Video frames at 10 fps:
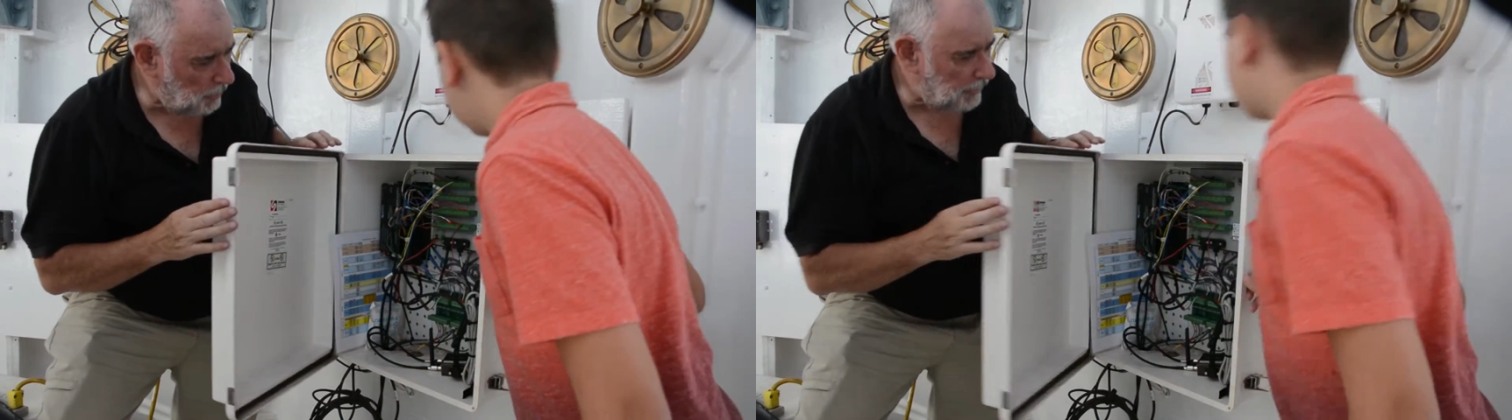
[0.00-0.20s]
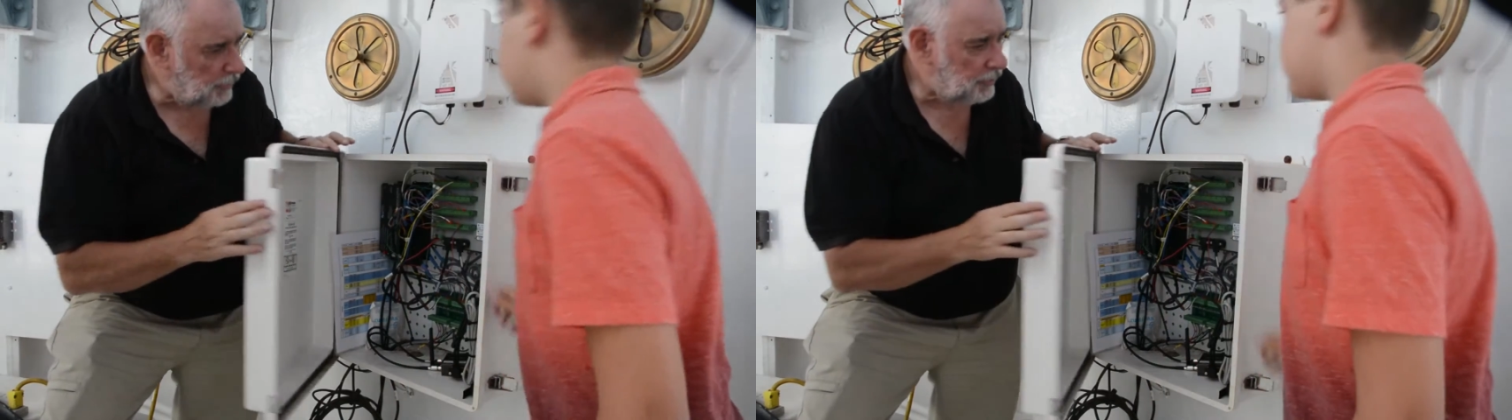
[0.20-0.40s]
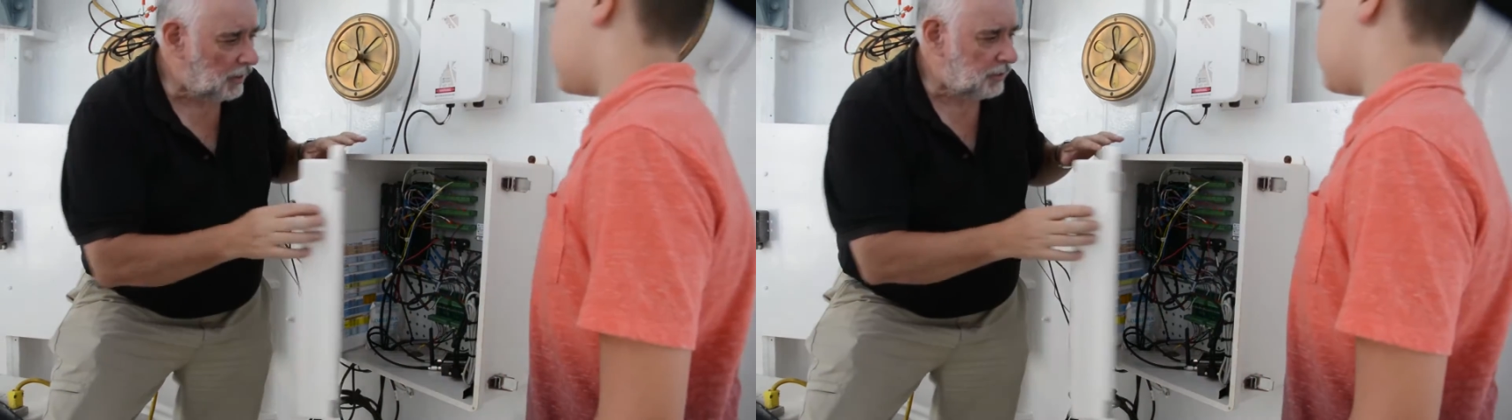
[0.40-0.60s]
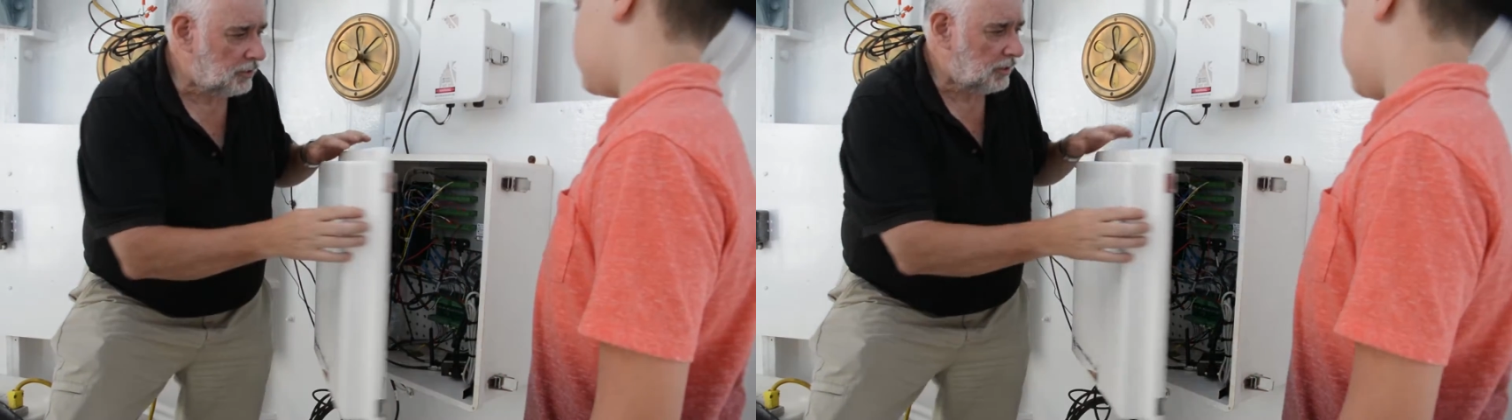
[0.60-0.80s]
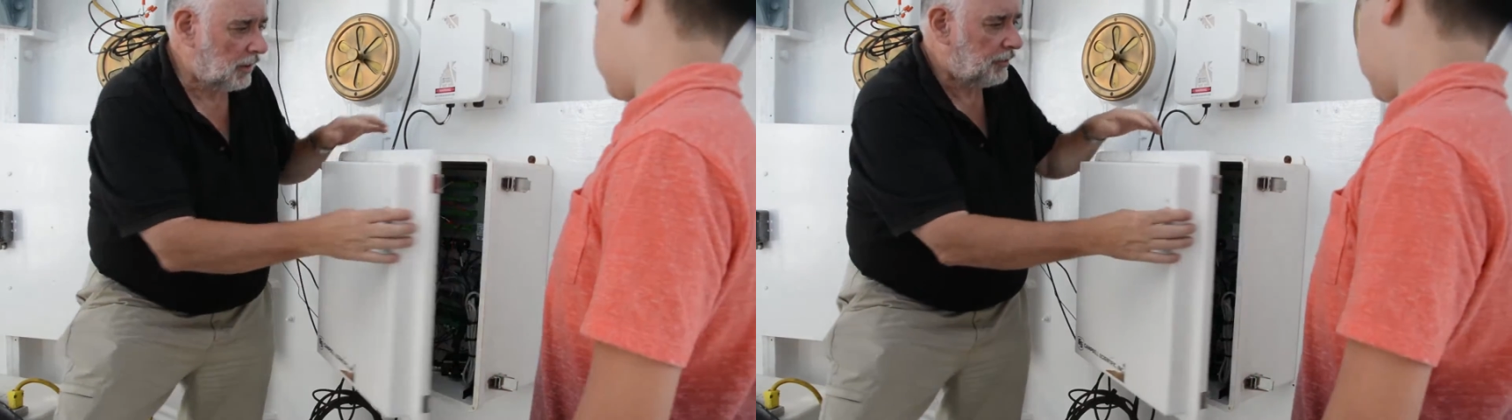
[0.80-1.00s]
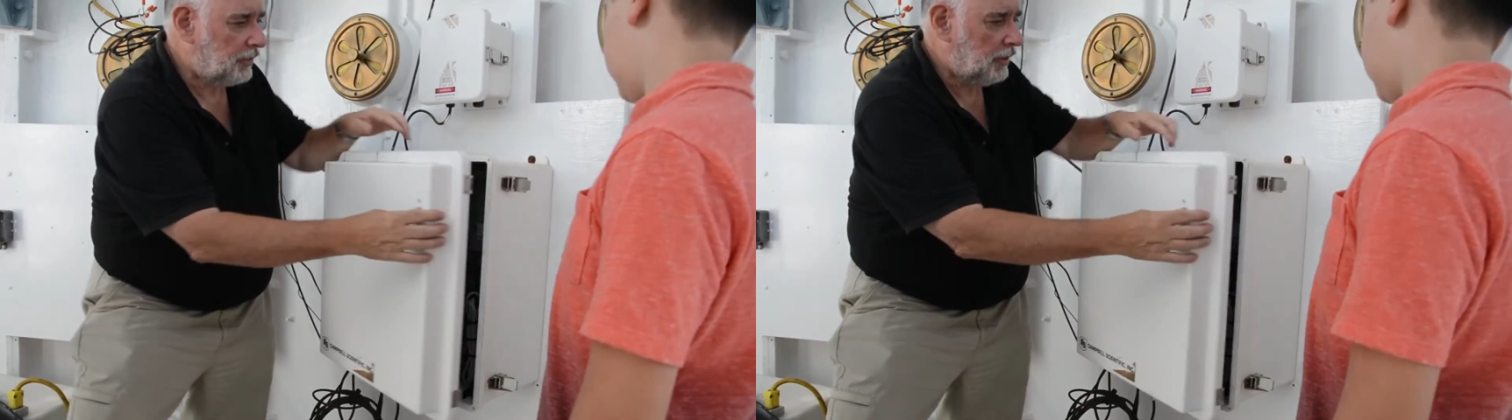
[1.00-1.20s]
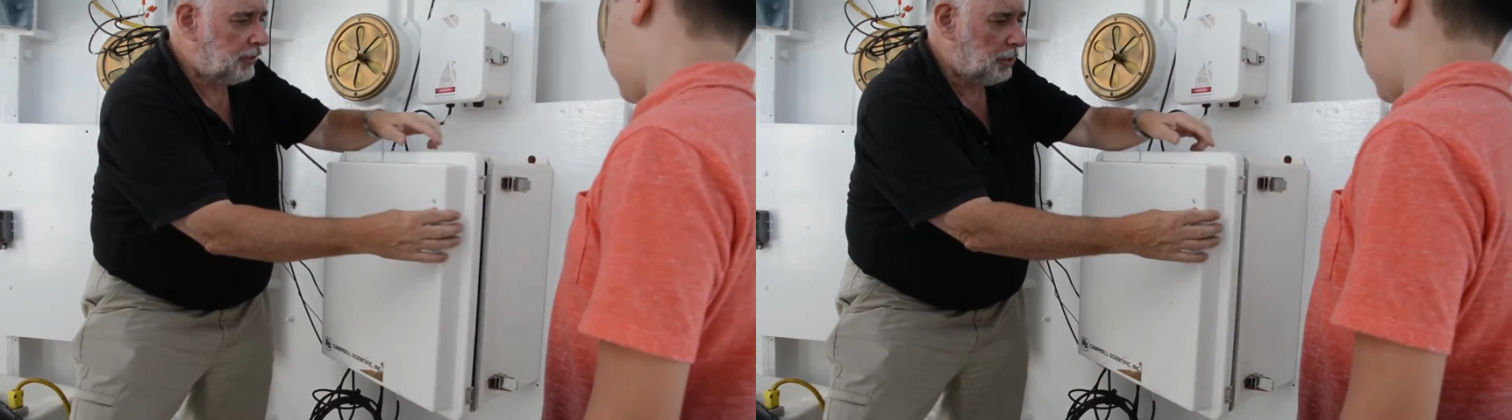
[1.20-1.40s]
weather station does is